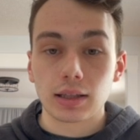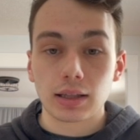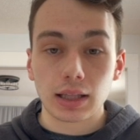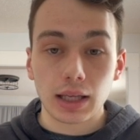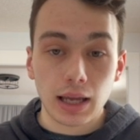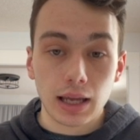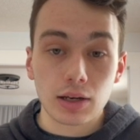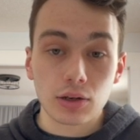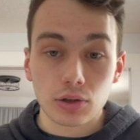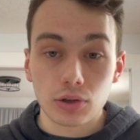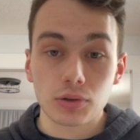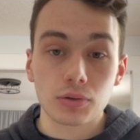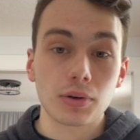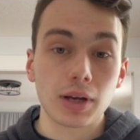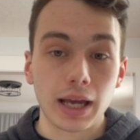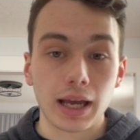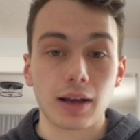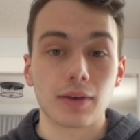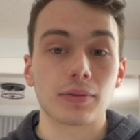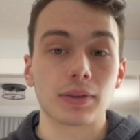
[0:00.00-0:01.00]
They do
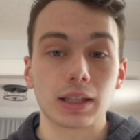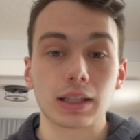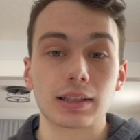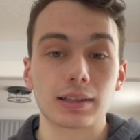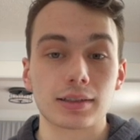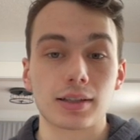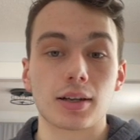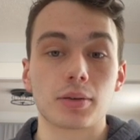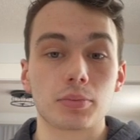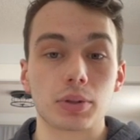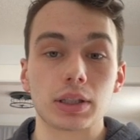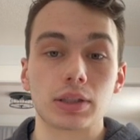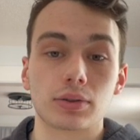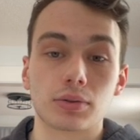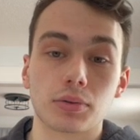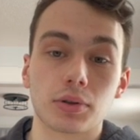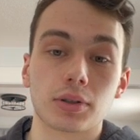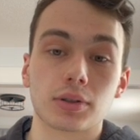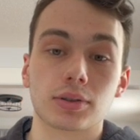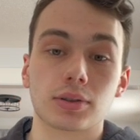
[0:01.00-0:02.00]
have things on
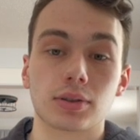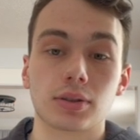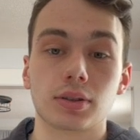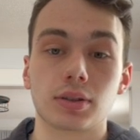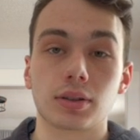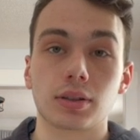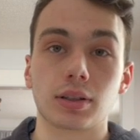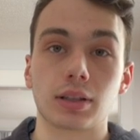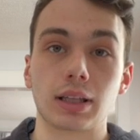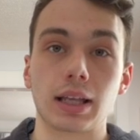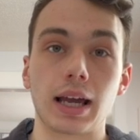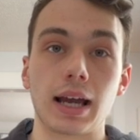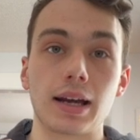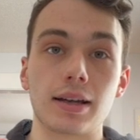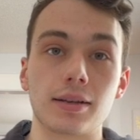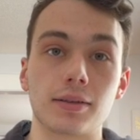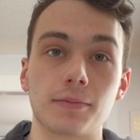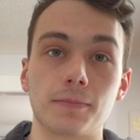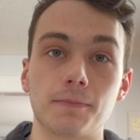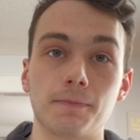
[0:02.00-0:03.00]
BeatSource
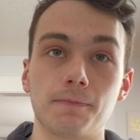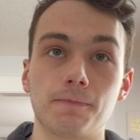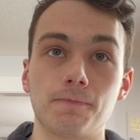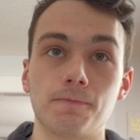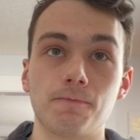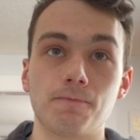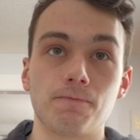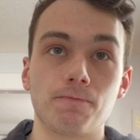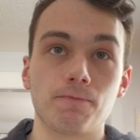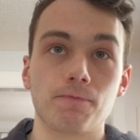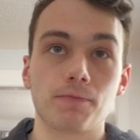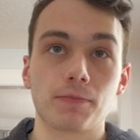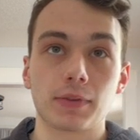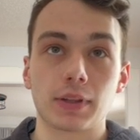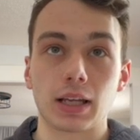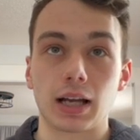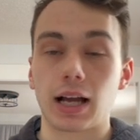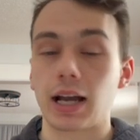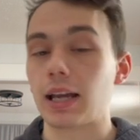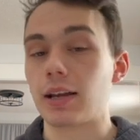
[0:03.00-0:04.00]
that
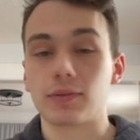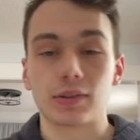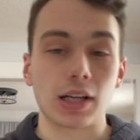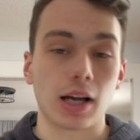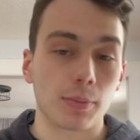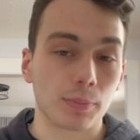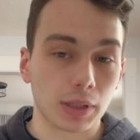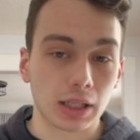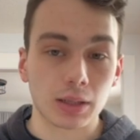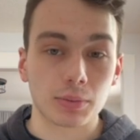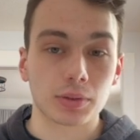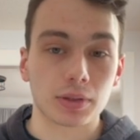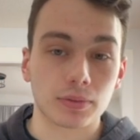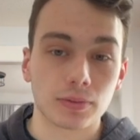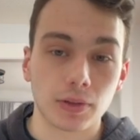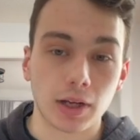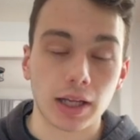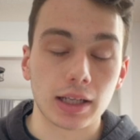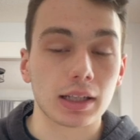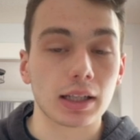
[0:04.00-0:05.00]
I have not been able to
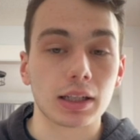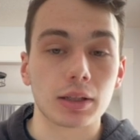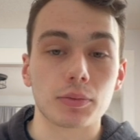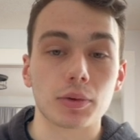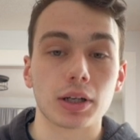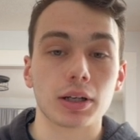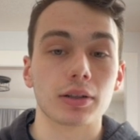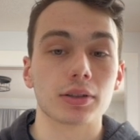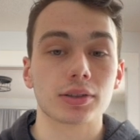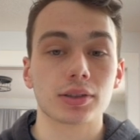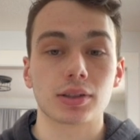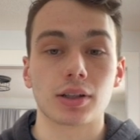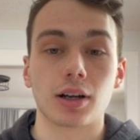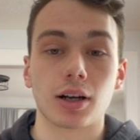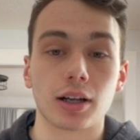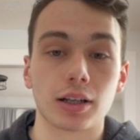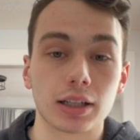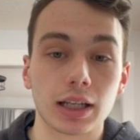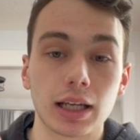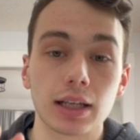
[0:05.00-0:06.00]
find anywhere else
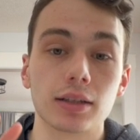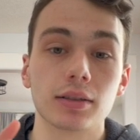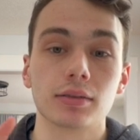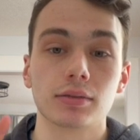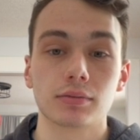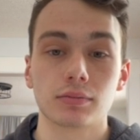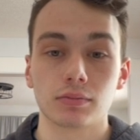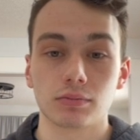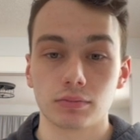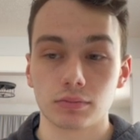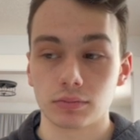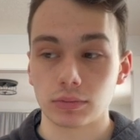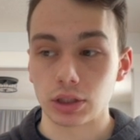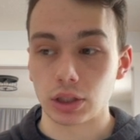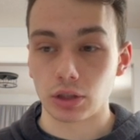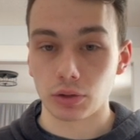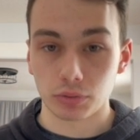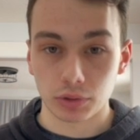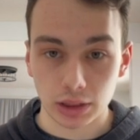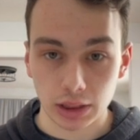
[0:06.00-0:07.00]
on a, you
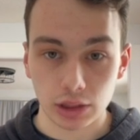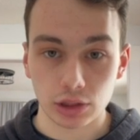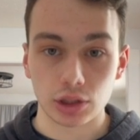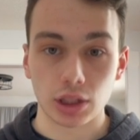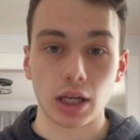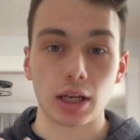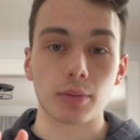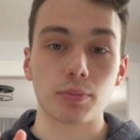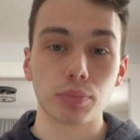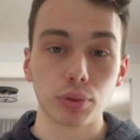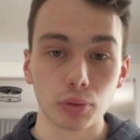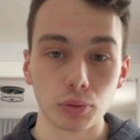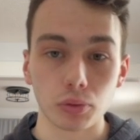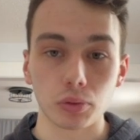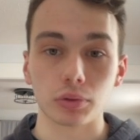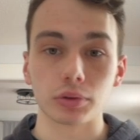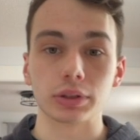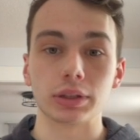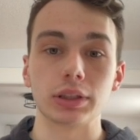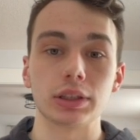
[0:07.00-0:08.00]
know, DJ
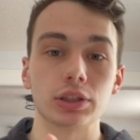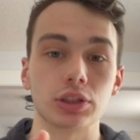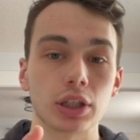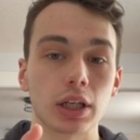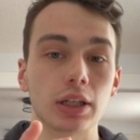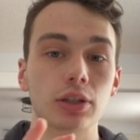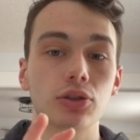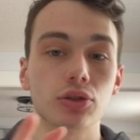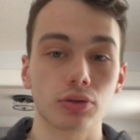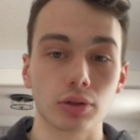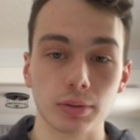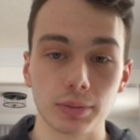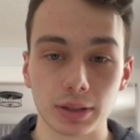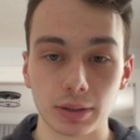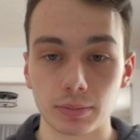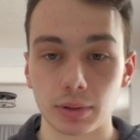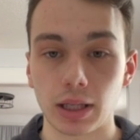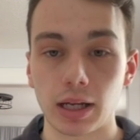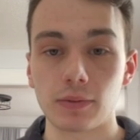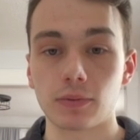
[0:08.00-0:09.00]
pool, DJ
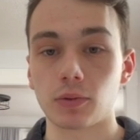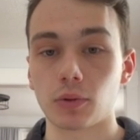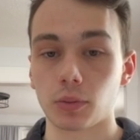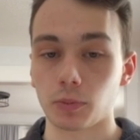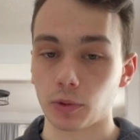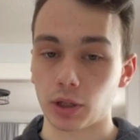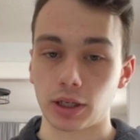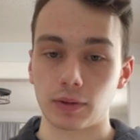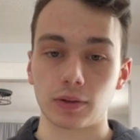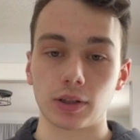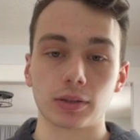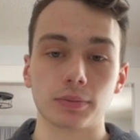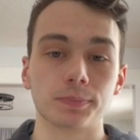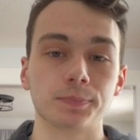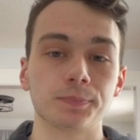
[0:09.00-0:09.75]
streaming platform, whatever.